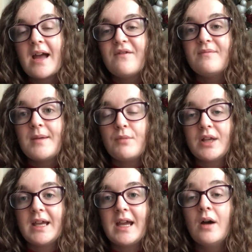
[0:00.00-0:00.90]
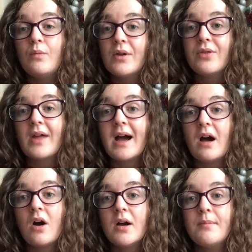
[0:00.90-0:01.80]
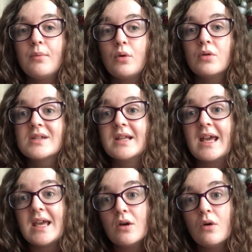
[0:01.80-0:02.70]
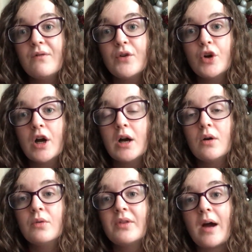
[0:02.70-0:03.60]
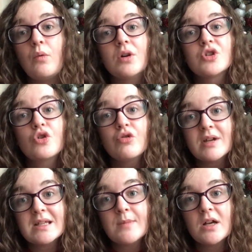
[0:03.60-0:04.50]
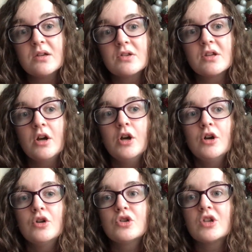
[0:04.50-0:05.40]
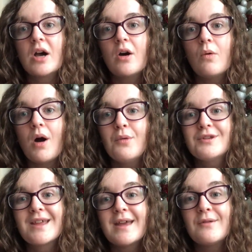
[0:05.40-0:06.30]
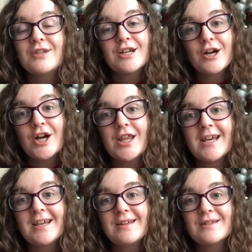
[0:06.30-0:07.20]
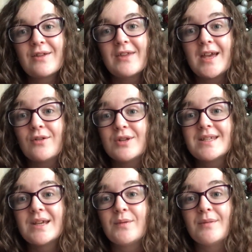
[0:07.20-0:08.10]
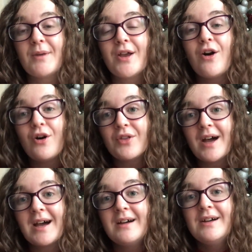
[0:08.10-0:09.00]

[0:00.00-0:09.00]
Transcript: gave me money and with that I bought an Eeyore Funko that was Christmas so I was allowed it early so that it could sit with my other